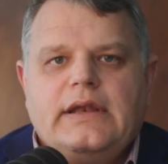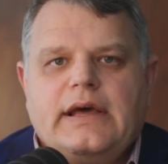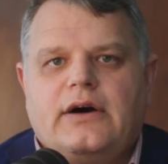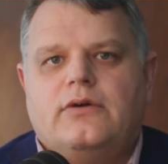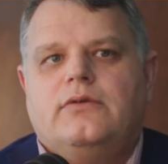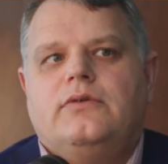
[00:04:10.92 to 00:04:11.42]

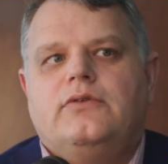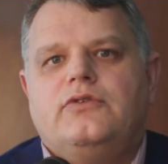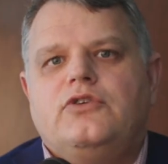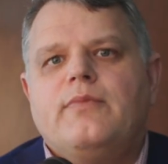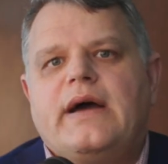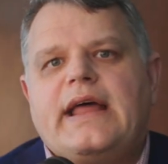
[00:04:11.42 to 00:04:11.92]
Now,
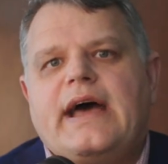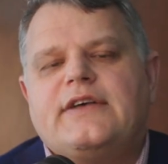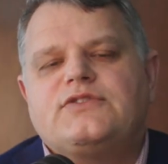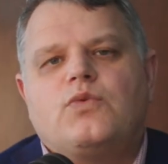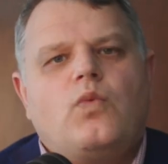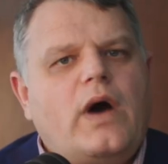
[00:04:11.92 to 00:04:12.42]
you might
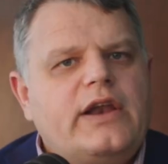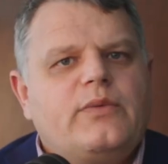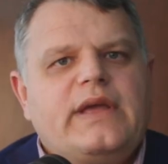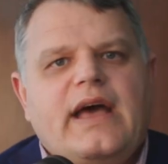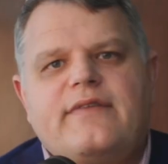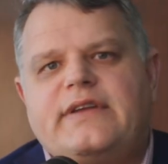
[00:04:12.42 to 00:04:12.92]
ask, why do
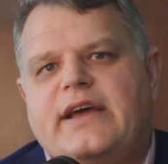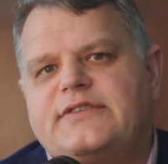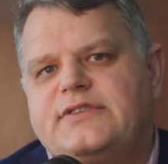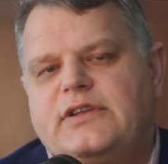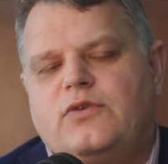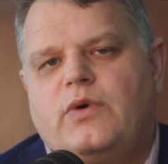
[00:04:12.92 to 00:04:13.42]
we have an
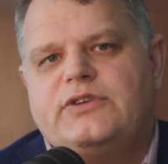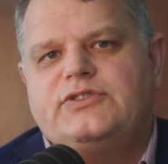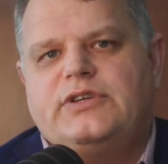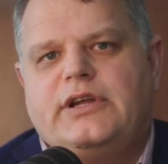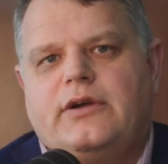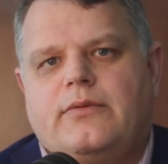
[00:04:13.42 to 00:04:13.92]
accident
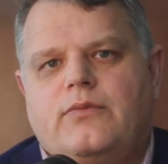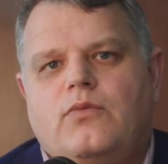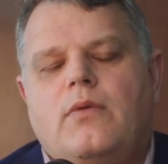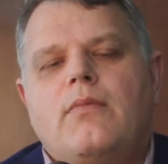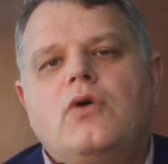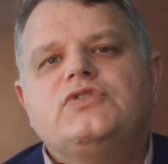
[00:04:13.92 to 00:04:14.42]
questionnaire?
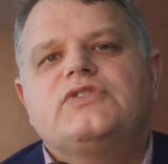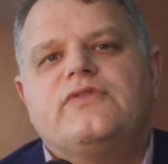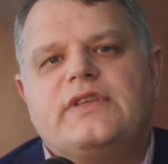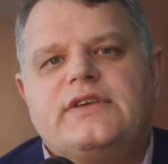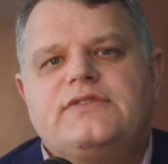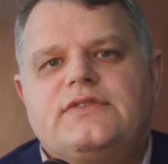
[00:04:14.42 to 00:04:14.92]
Well, most of
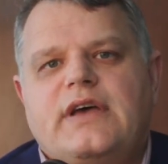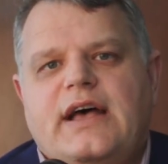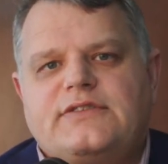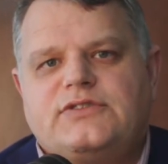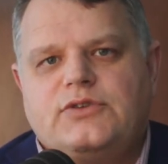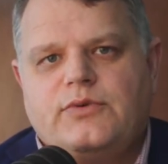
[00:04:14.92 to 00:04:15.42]
this
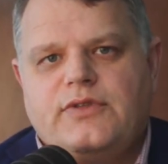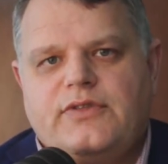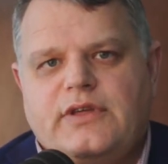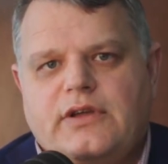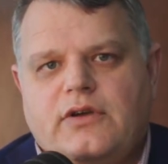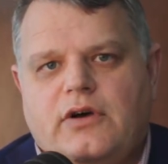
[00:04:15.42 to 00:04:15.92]
has to do with a
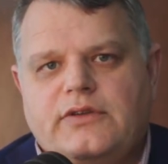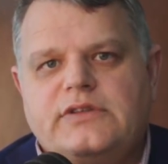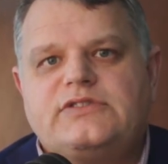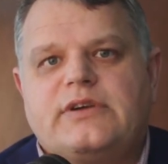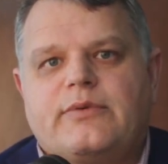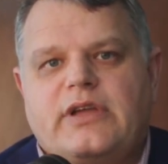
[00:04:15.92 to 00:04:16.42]
thing called
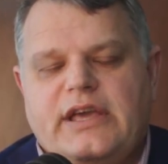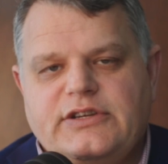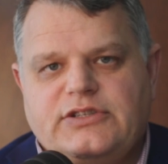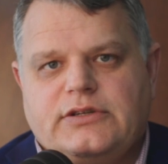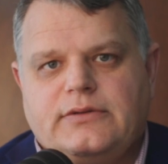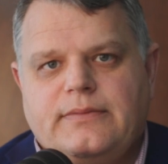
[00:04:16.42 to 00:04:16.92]

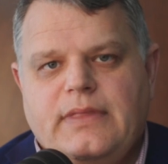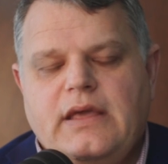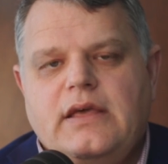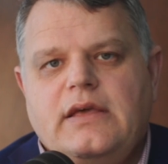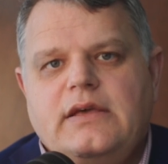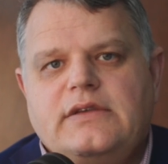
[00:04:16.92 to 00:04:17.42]
subrogation.
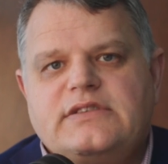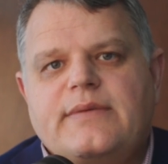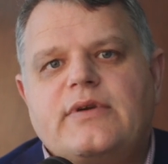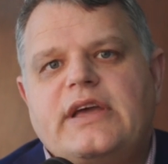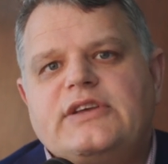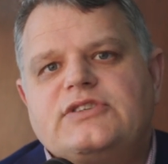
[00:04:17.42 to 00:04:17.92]

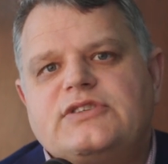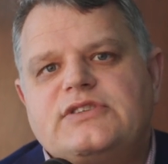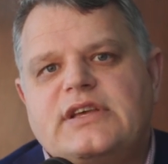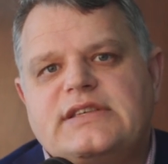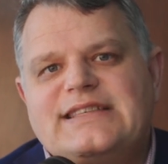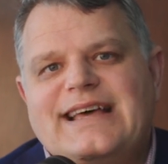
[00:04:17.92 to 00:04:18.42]
Subrogation
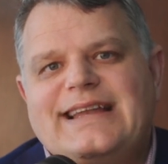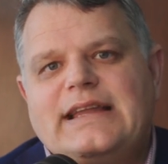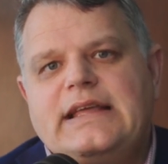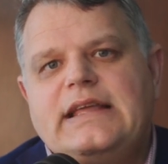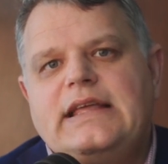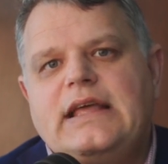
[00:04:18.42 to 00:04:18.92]
says that
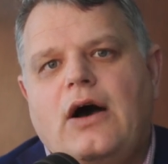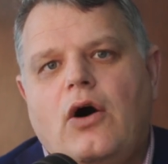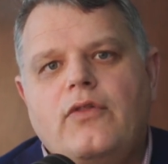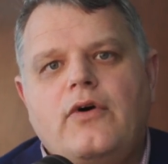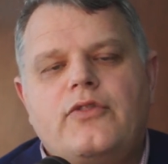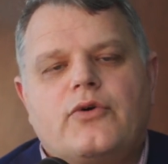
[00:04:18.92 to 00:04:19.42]

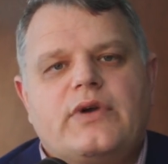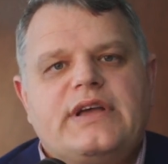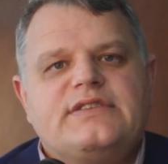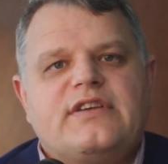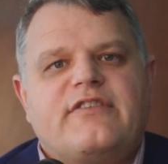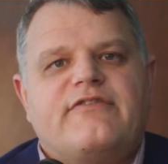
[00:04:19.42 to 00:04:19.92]
although there
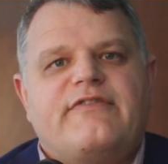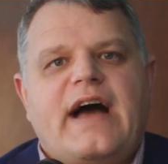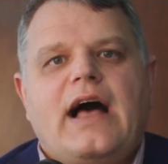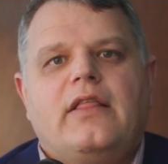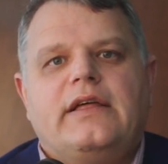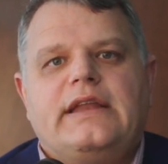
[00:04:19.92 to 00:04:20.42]
is a
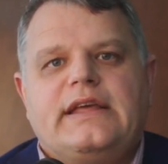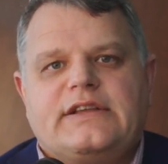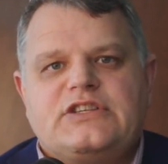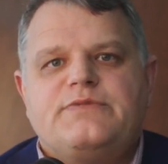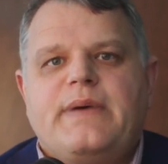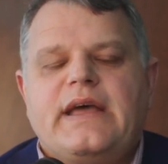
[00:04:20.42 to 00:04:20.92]
valid
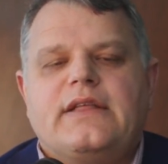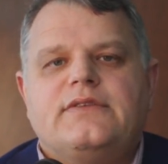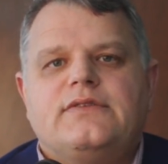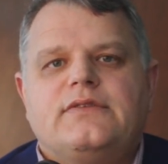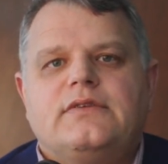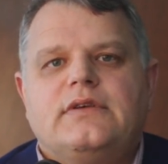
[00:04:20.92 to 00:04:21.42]

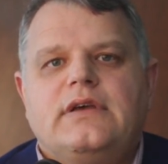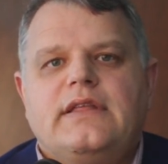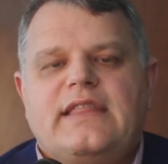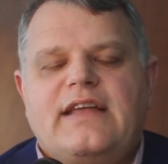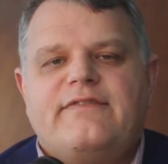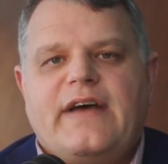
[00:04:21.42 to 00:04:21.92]
expense,
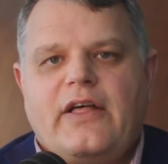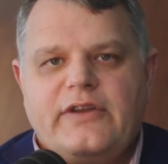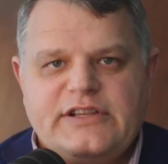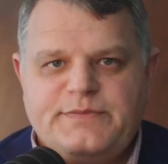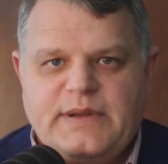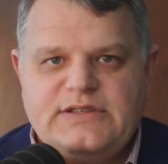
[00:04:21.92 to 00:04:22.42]
that valid
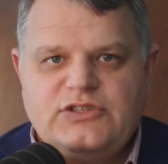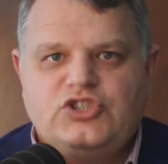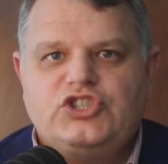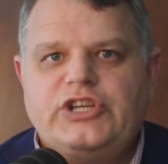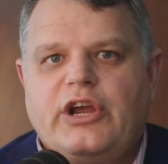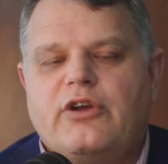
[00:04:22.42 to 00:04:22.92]
expense is
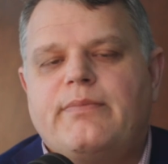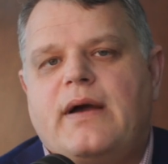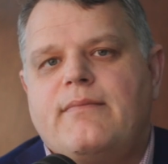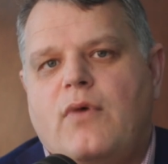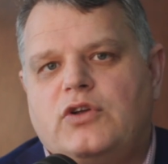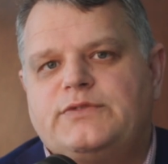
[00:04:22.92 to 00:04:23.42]
shared
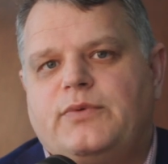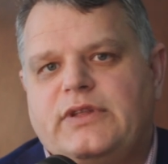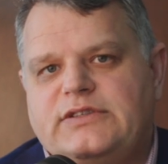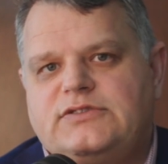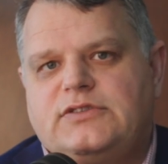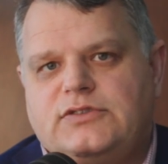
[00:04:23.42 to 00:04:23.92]
by multiple
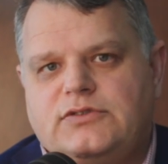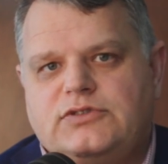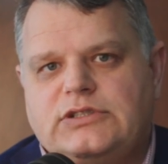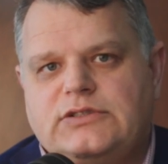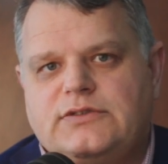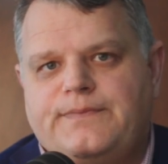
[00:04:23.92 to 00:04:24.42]

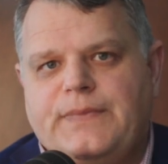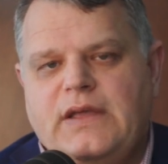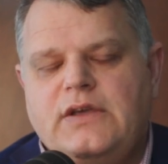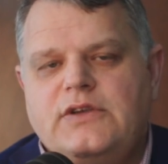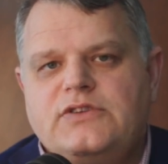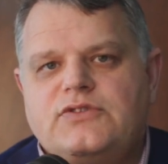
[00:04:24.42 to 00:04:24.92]
institutions.
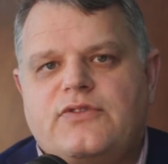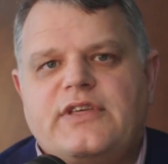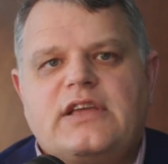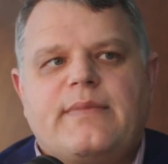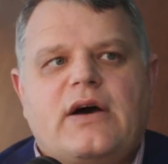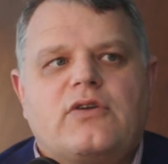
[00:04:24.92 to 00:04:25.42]
So
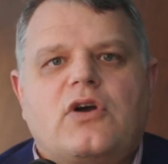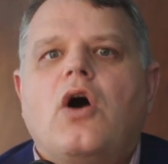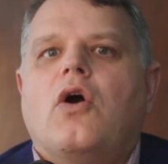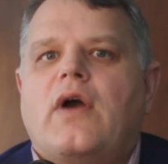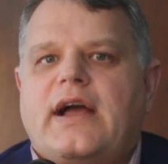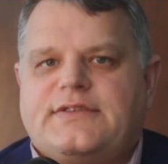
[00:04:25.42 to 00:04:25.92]
think about
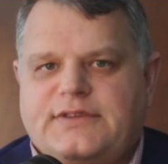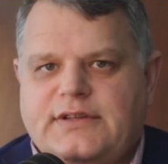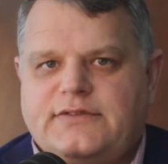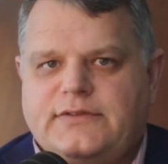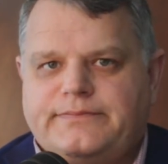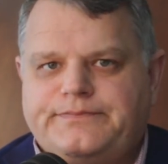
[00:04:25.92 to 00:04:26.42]
car
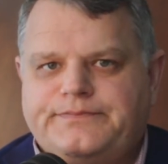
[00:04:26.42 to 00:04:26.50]
accidents.